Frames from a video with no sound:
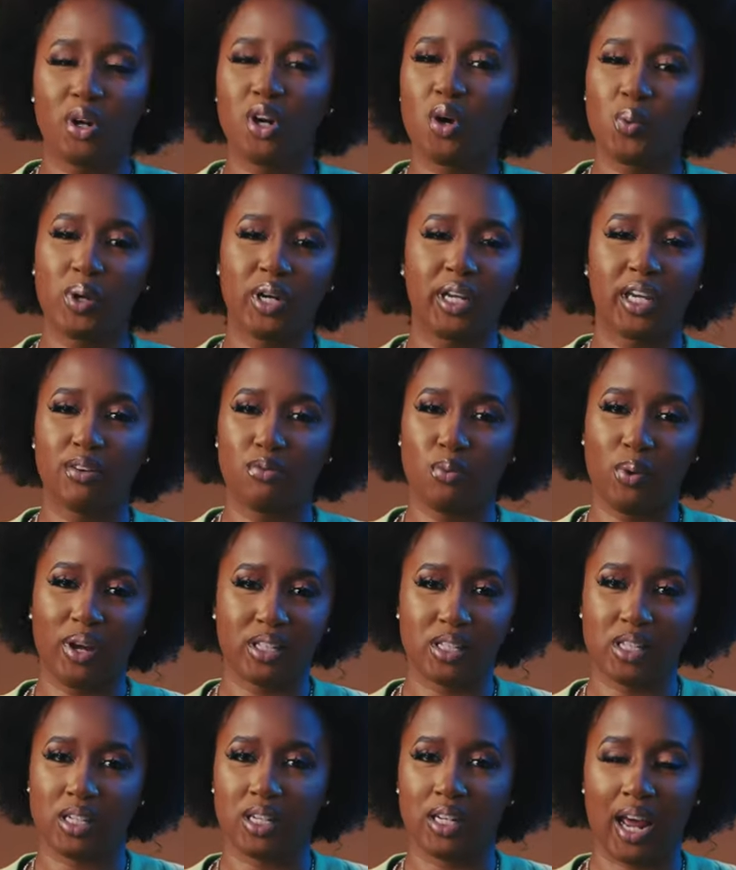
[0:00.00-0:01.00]
we don't want to give
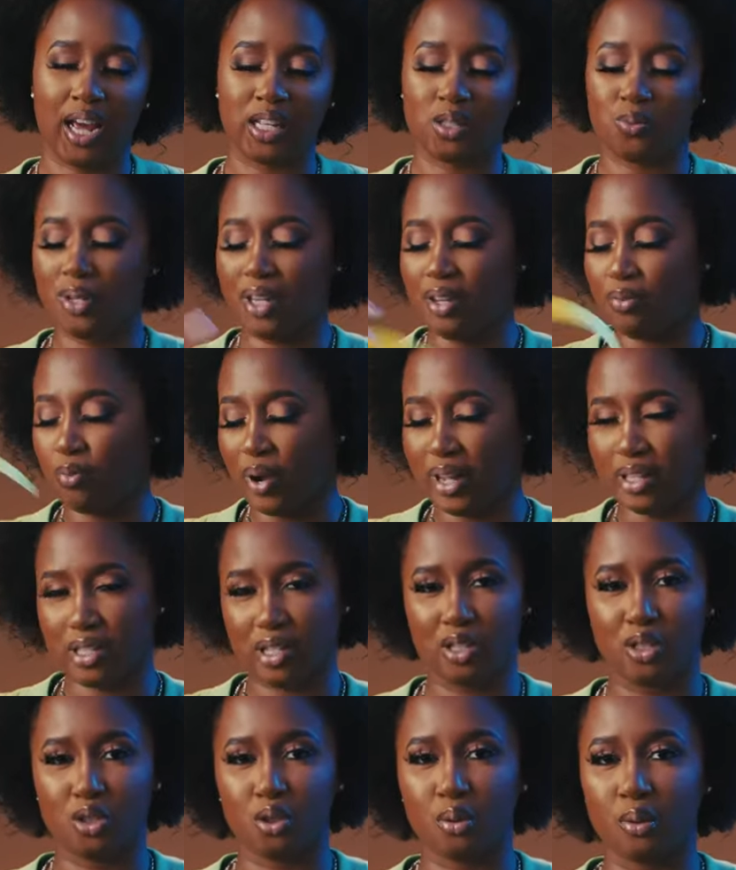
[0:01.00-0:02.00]
weight to the lies. We give weight
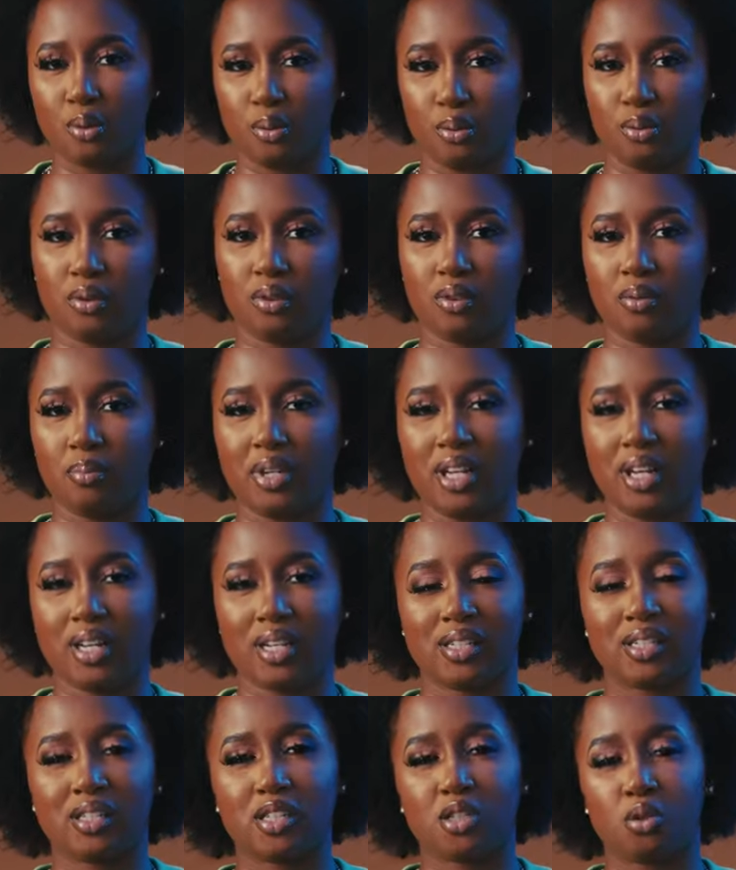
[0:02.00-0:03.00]
to the truth
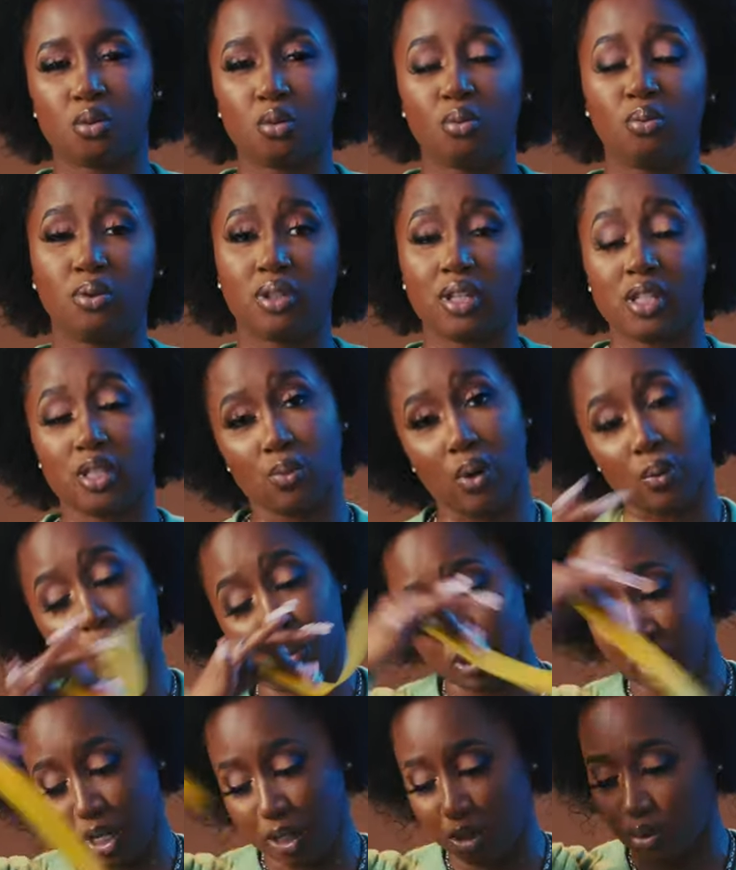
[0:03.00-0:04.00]
because the truth is what
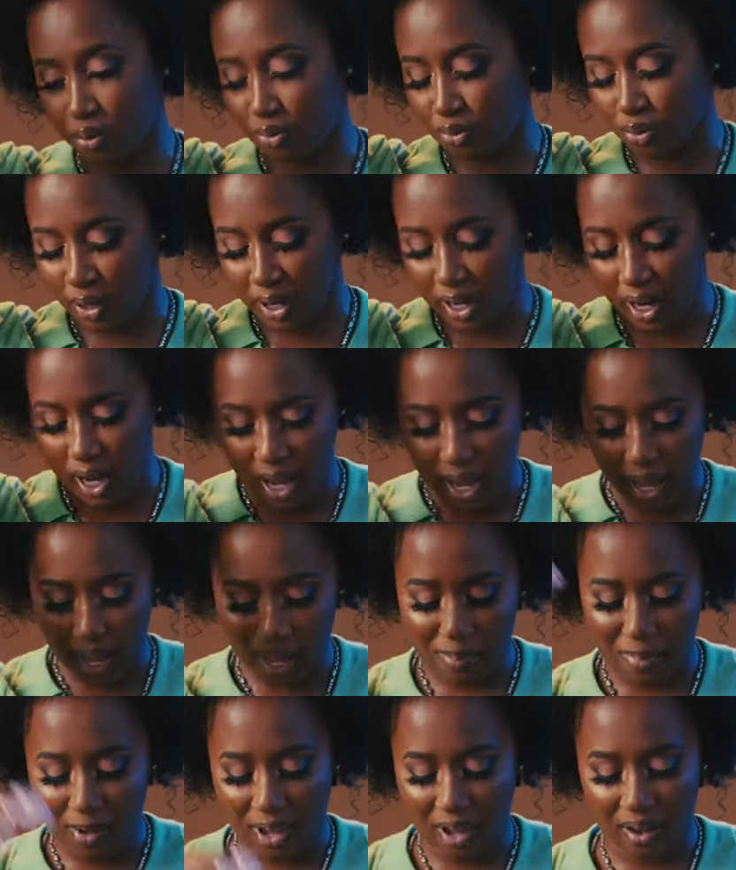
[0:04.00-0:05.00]
will set you free.
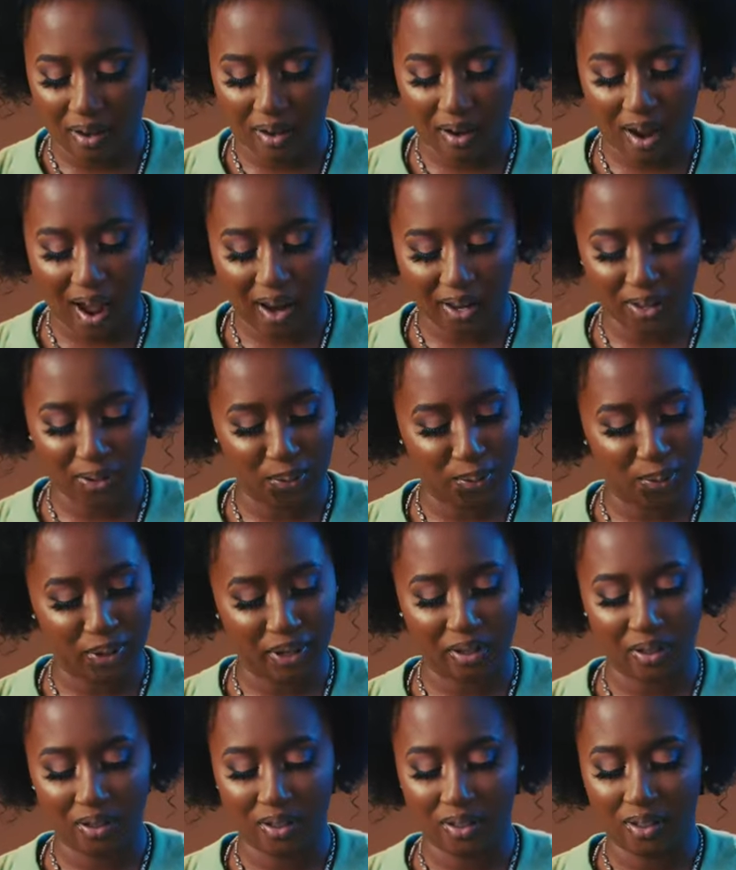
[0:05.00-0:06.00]
Amen. Hallelujah.